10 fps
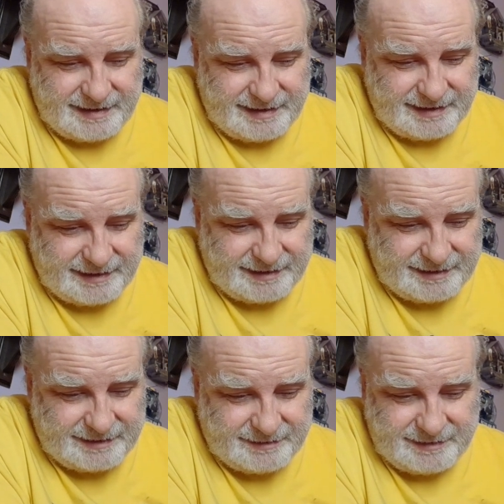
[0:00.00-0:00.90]

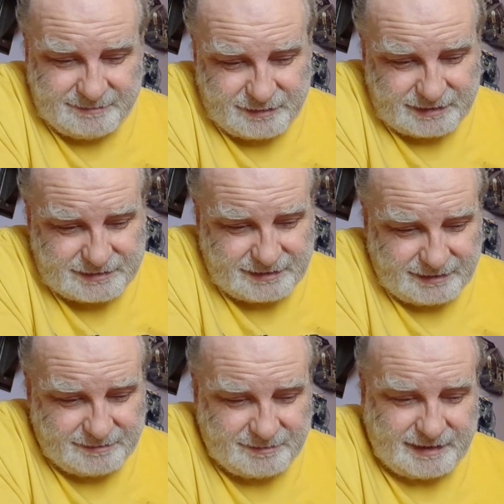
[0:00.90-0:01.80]
in British
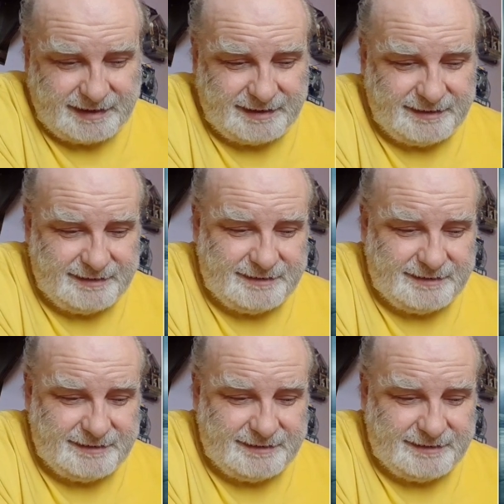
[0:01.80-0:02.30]
Columbia.